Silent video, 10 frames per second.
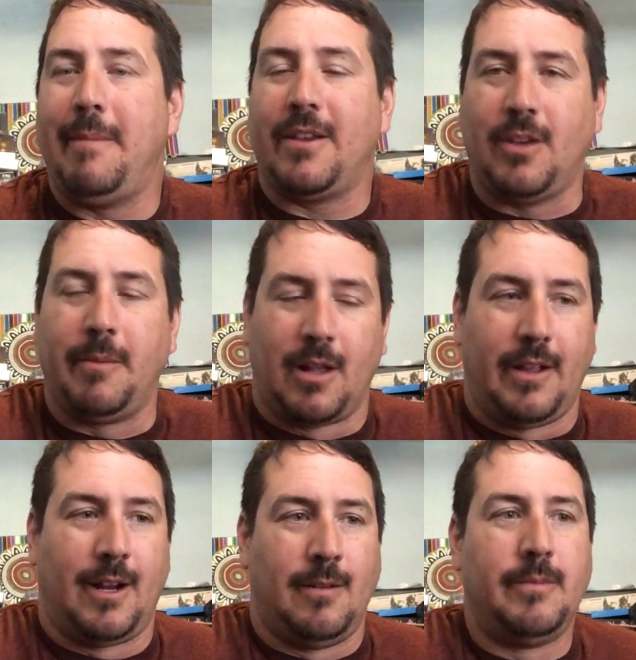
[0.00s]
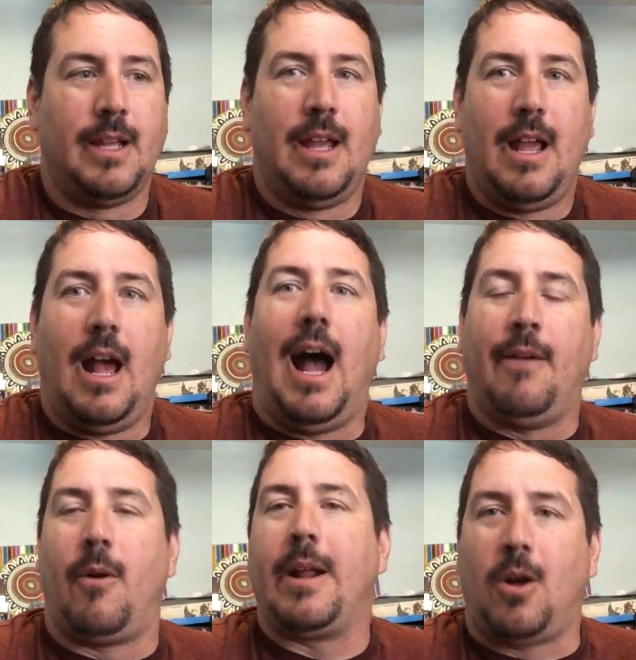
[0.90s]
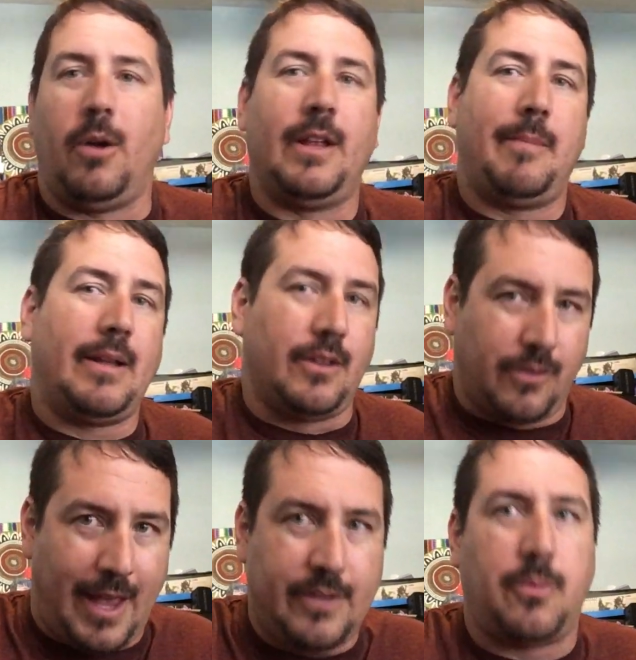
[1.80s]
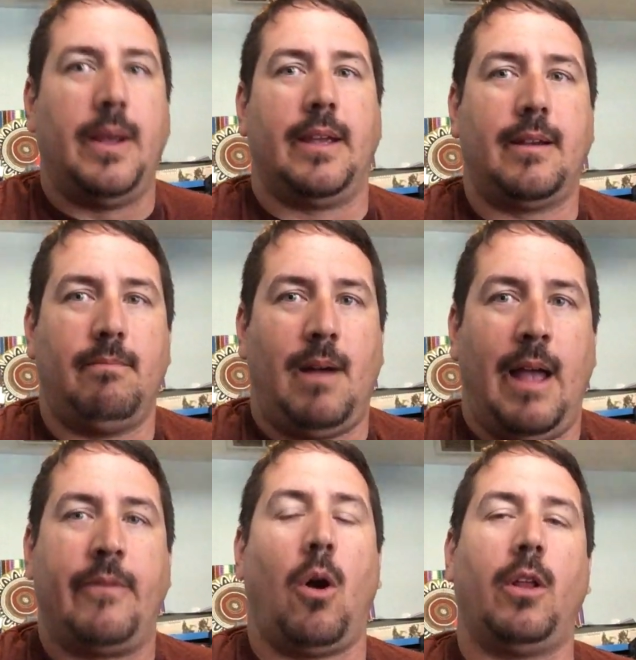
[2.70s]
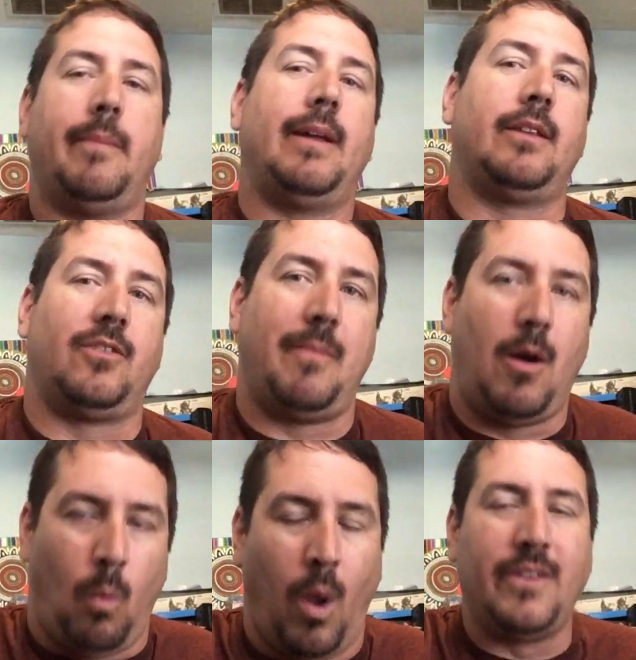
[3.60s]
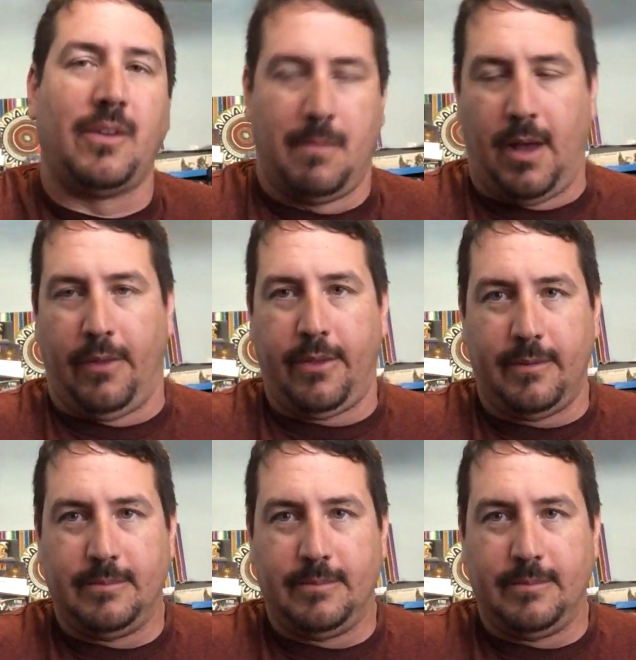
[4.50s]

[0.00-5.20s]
make something clear. I've already called in about this last week. I've called about this about once a month.